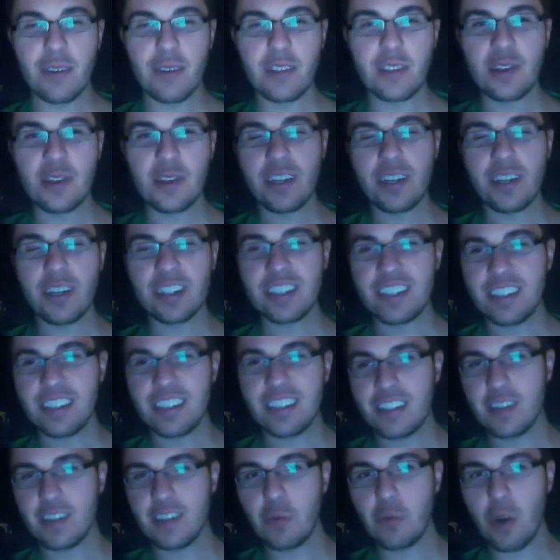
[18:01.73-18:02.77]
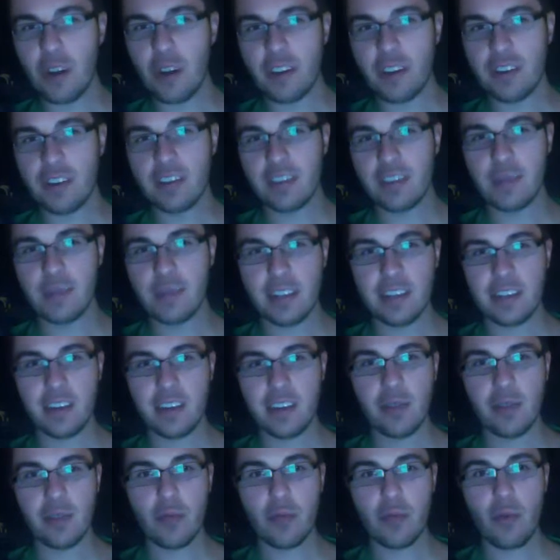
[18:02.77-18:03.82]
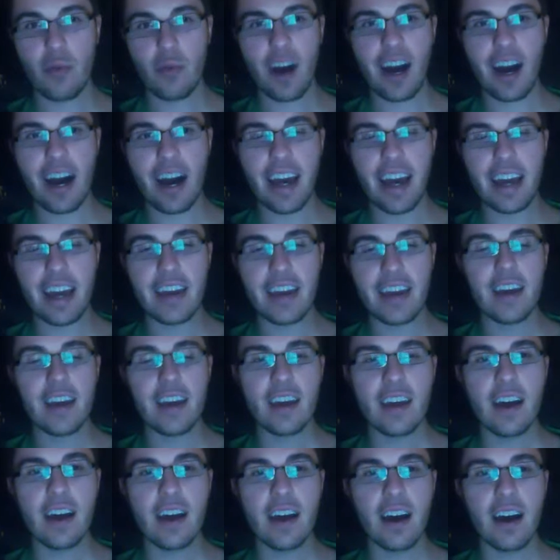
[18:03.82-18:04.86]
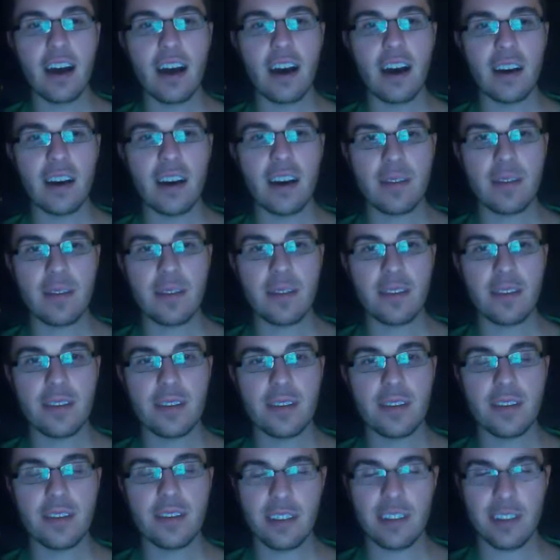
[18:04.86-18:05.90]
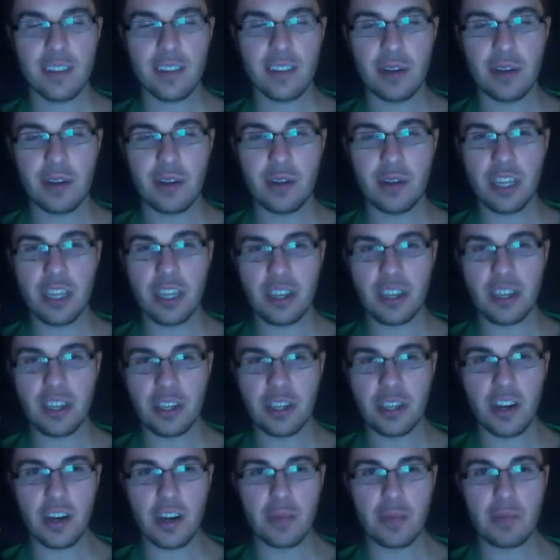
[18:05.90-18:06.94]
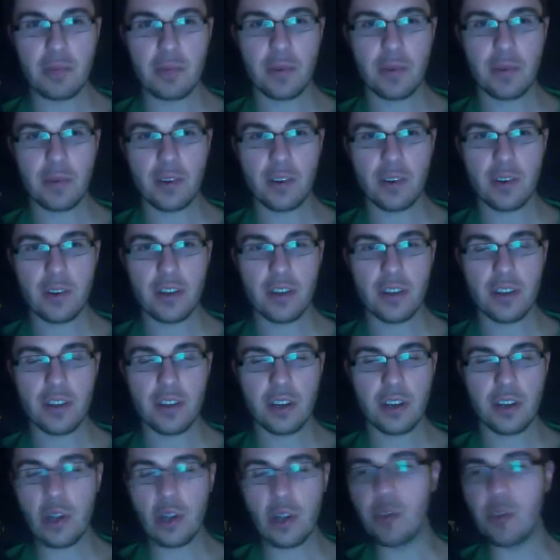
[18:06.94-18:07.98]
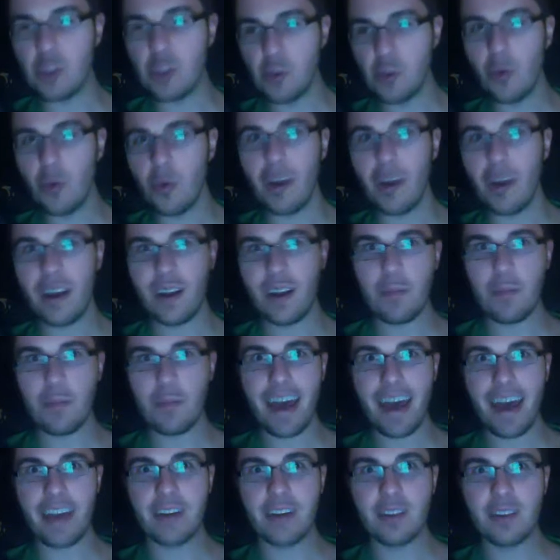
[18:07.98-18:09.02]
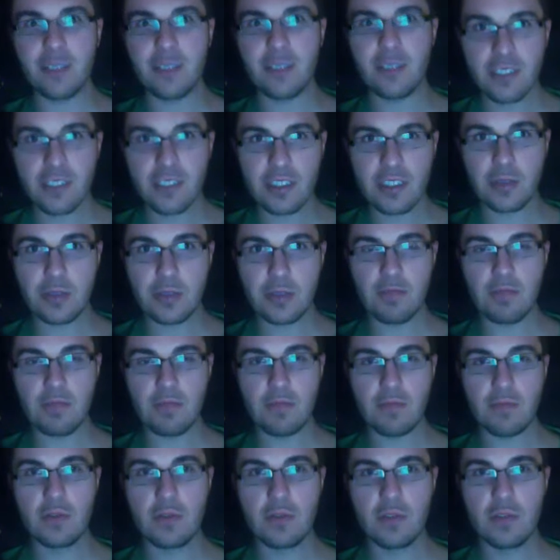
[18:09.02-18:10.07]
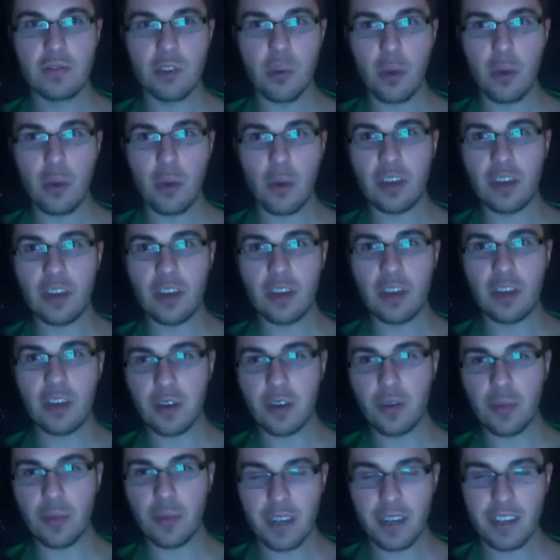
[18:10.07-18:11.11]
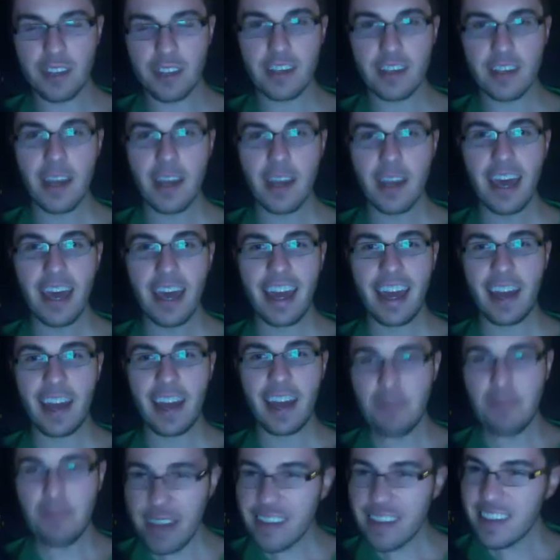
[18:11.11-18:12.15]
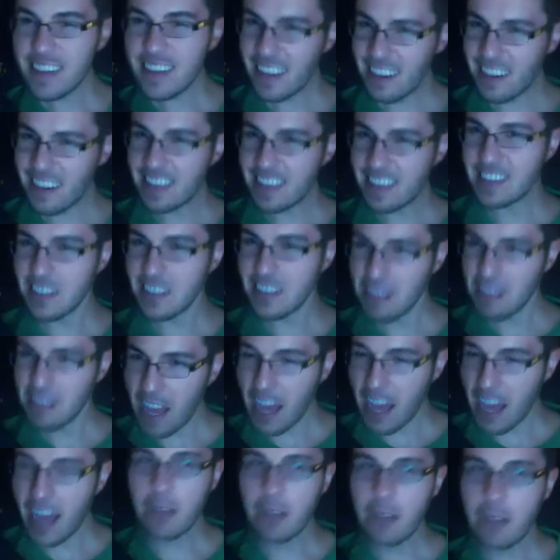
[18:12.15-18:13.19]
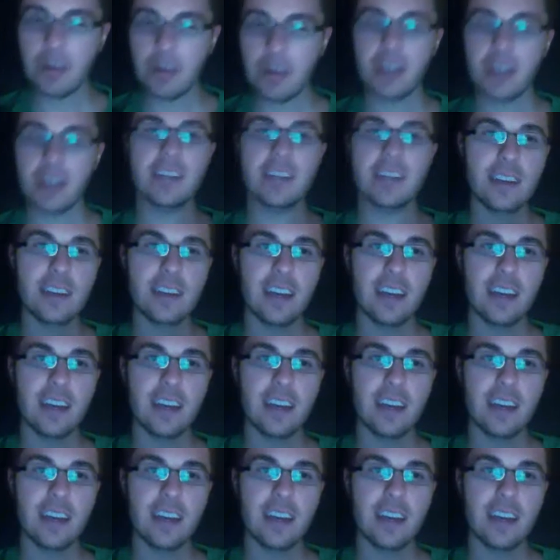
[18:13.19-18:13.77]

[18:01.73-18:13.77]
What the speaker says: questioned and wondered to myself why, uh, looking sharp or the clothing you wear matters to the way you feel. And I've meditated on this a lot because,